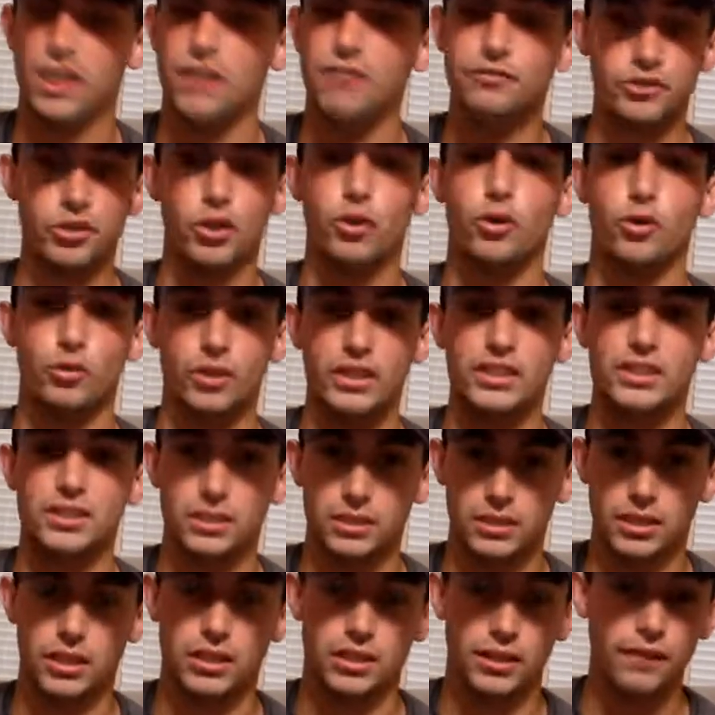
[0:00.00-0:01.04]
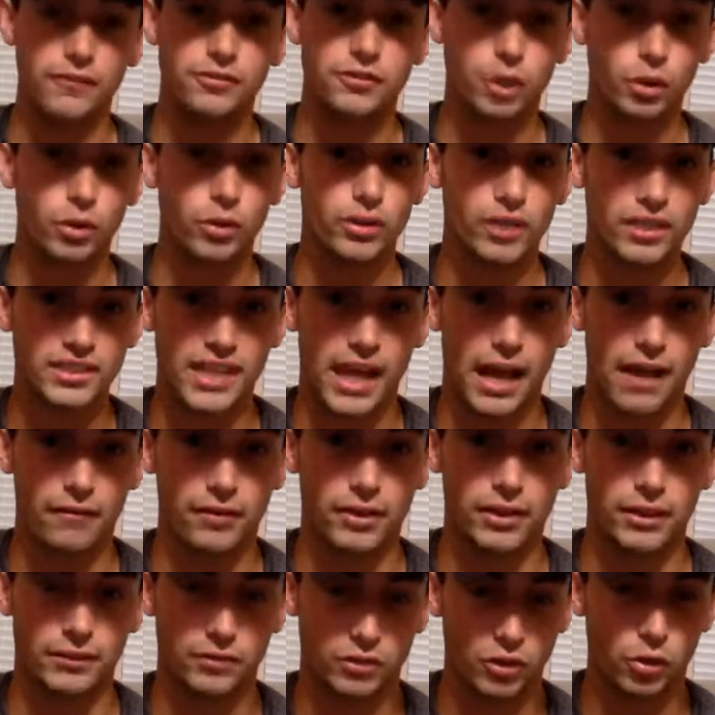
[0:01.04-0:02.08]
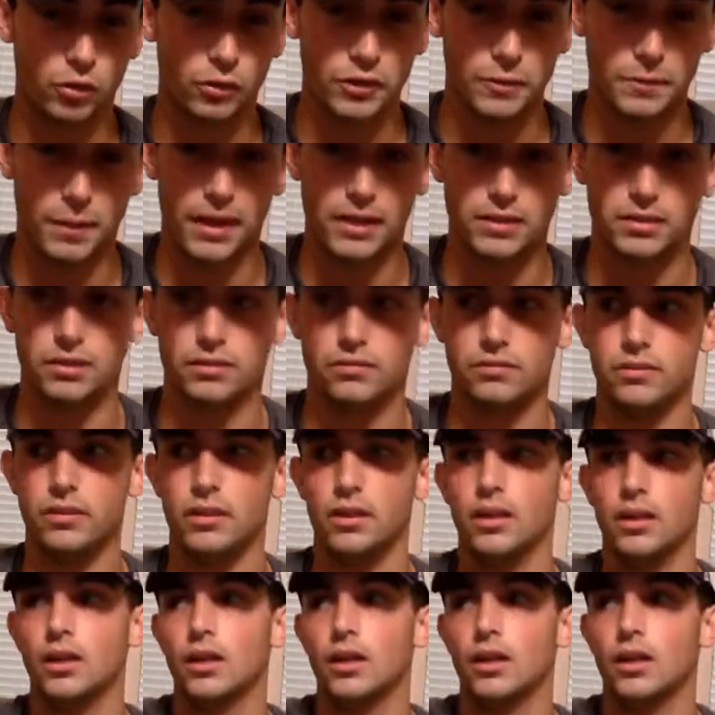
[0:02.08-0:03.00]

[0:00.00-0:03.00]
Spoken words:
If Soto does have it, if Soto is positive,